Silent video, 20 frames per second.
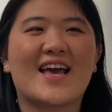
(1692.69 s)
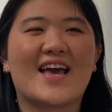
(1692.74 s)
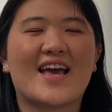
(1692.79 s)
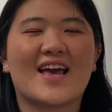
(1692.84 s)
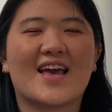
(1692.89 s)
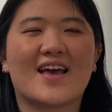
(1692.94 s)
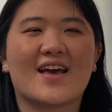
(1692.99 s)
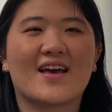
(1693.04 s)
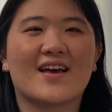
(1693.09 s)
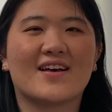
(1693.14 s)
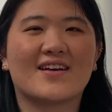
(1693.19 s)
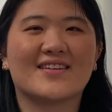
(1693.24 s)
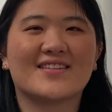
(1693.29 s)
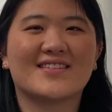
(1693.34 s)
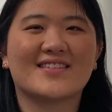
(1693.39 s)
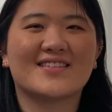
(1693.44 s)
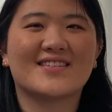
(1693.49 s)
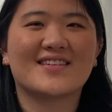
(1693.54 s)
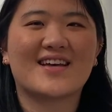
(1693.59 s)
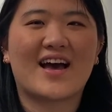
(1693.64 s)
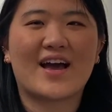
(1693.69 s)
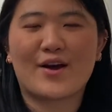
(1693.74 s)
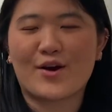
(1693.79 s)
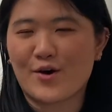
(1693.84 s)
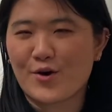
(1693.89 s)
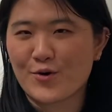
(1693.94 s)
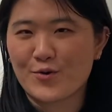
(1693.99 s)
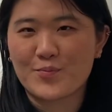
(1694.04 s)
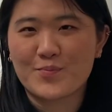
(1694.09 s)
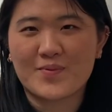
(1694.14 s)
And I
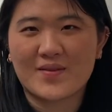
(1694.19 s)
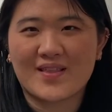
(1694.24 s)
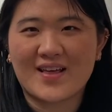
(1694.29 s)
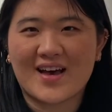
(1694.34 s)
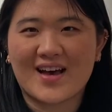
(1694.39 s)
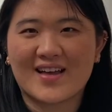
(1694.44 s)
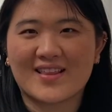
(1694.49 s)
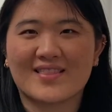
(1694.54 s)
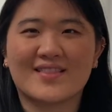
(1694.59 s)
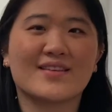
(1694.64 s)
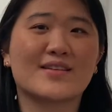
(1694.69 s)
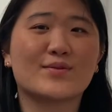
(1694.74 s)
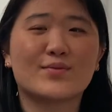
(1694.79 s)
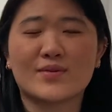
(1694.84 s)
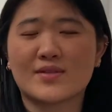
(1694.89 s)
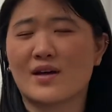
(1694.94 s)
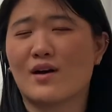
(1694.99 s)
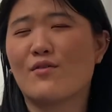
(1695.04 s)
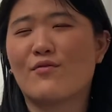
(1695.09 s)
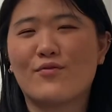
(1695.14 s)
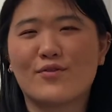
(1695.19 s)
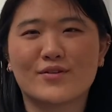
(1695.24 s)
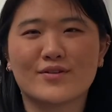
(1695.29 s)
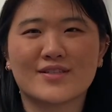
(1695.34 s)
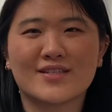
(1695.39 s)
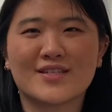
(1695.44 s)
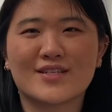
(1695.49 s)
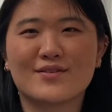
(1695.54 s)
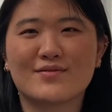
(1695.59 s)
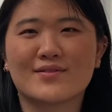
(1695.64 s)
hope that this was helpful
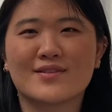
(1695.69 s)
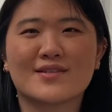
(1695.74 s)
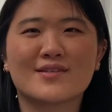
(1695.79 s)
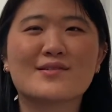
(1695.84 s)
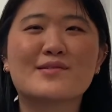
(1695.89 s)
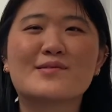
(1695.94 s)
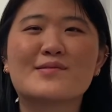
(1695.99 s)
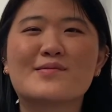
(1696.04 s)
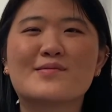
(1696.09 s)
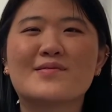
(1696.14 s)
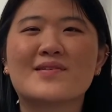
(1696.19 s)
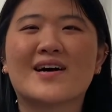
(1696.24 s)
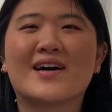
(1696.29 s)
to you too.